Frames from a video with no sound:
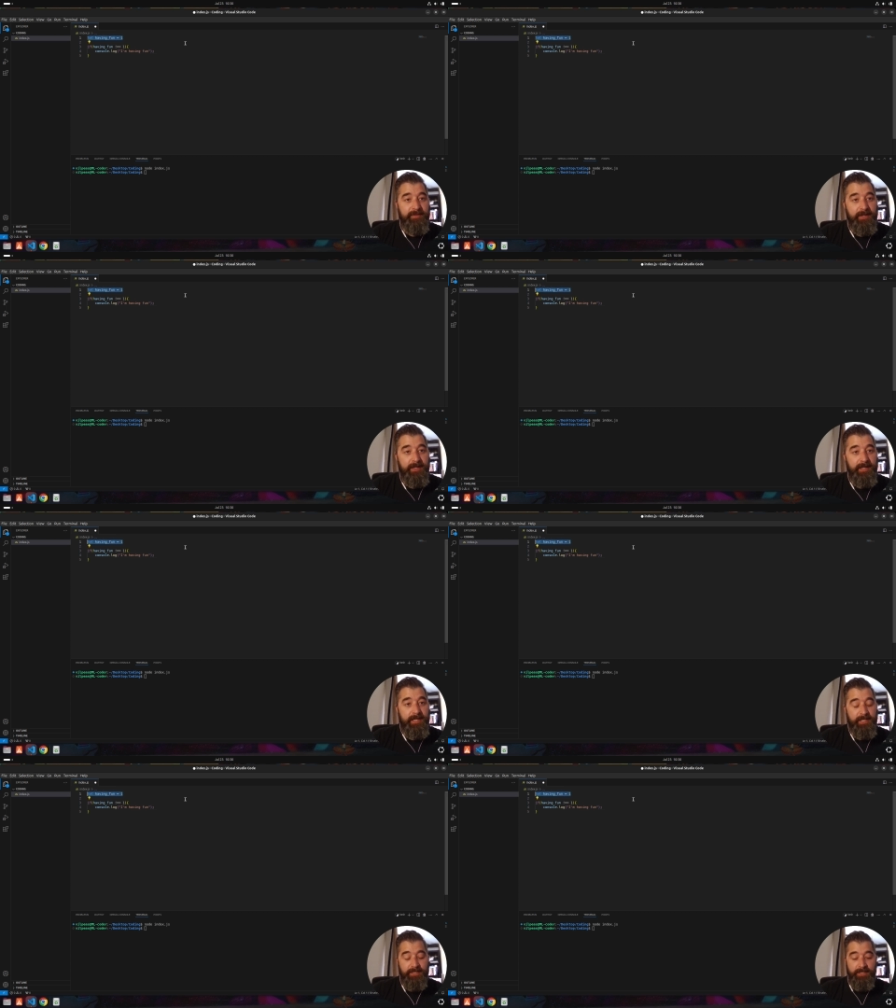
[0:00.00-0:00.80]

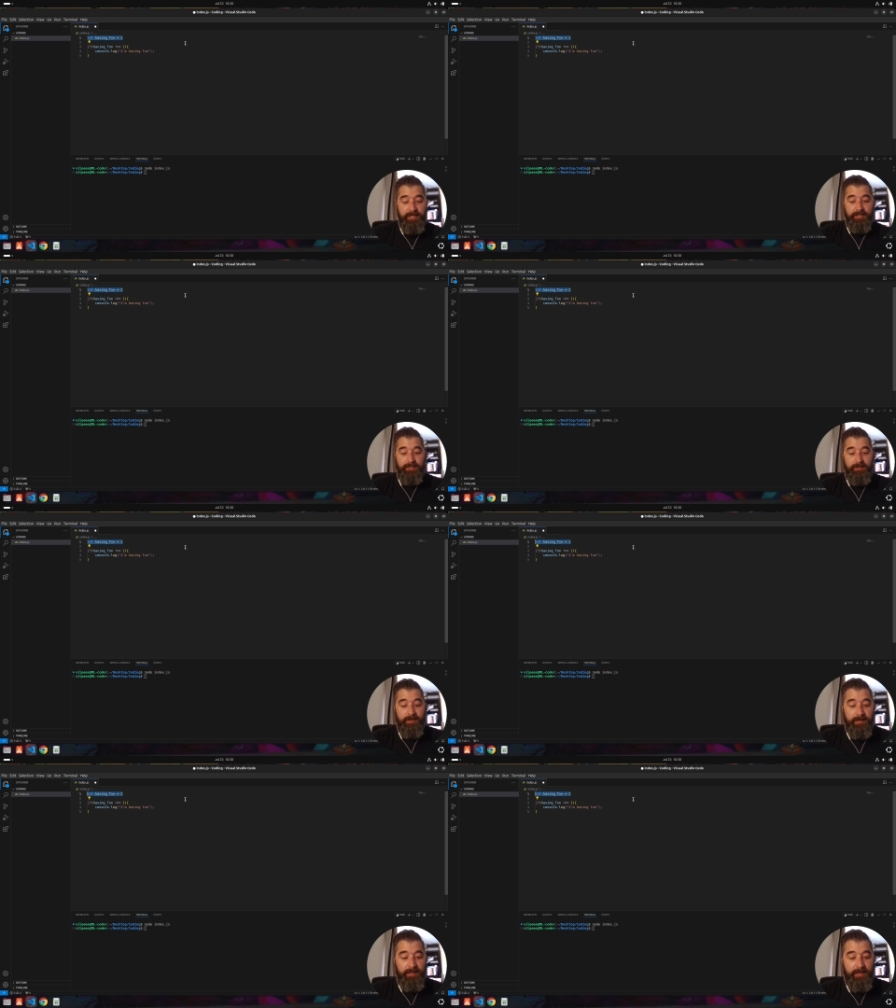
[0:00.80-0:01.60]
list here. So
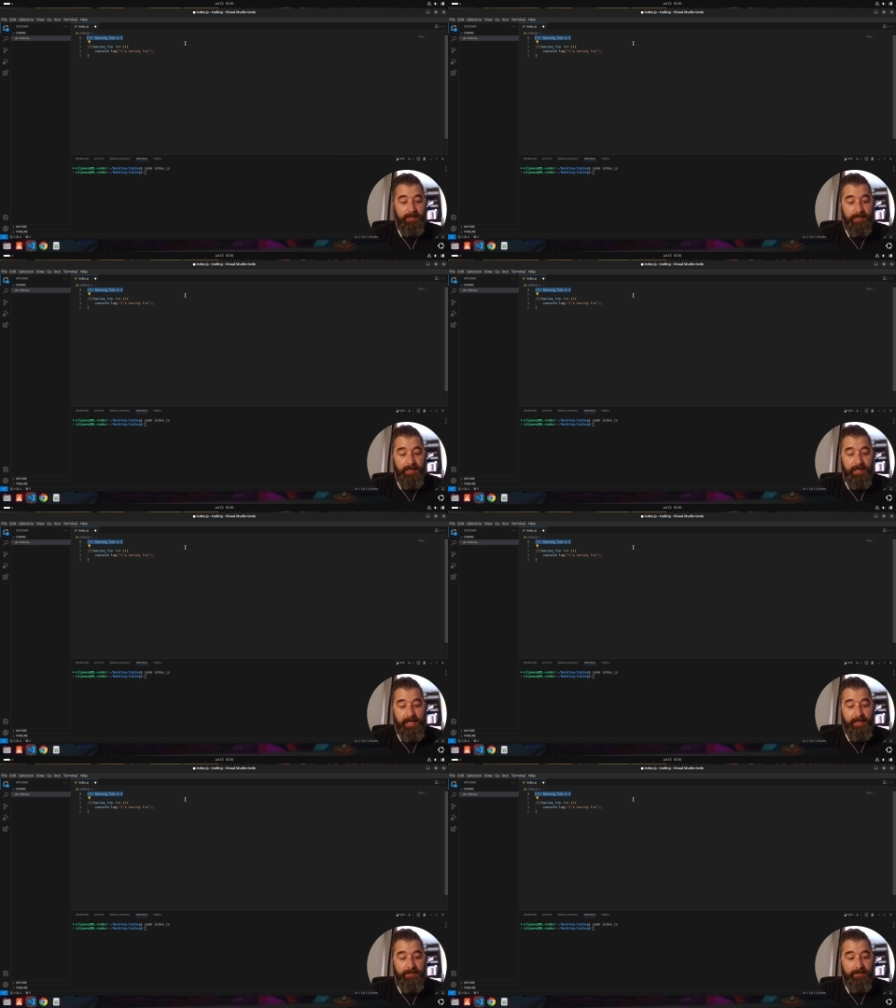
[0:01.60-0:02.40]

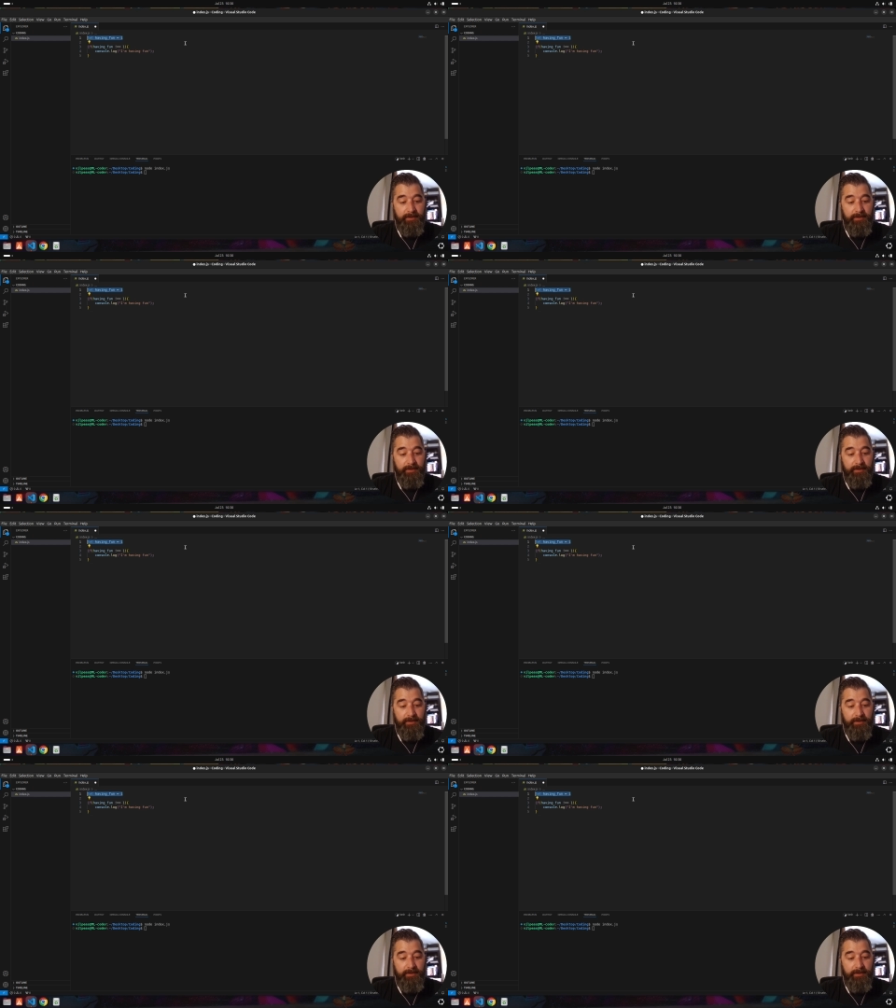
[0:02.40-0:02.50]
let